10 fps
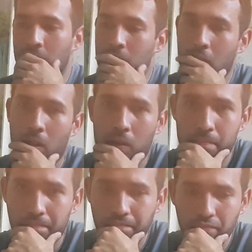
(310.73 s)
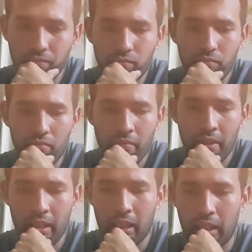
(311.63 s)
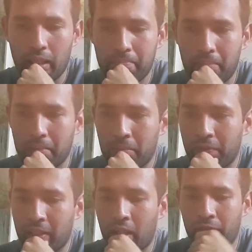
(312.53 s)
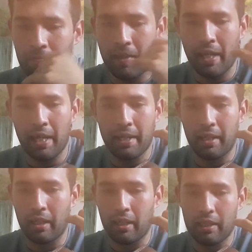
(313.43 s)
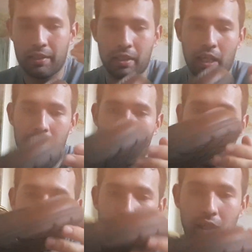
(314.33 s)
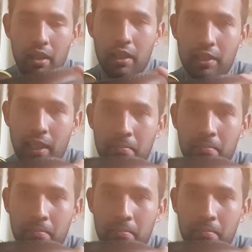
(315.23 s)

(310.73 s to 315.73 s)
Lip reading: So, but moving on from that, it's got a 10